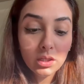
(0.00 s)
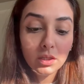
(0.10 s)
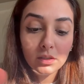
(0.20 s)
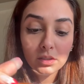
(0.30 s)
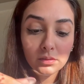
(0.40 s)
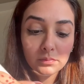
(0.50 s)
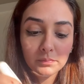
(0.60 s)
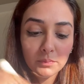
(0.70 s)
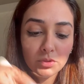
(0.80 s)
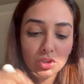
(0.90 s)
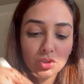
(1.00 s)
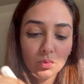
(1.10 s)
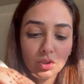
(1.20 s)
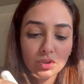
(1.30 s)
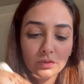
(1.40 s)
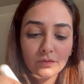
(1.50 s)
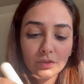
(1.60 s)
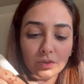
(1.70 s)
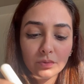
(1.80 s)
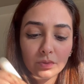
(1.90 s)
I'll maybe swatch it for
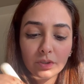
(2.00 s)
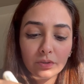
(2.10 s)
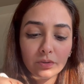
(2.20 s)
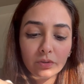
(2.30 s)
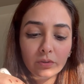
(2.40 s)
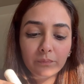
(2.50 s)
you here.